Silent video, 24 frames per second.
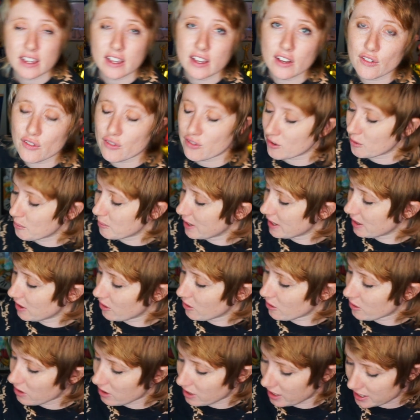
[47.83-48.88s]
from my
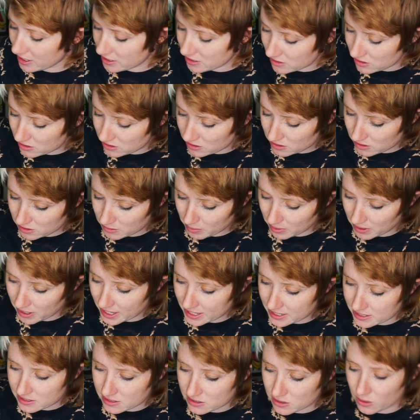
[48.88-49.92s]
local art
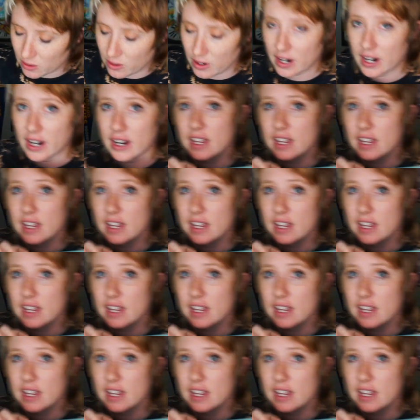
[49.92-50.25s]
supply store.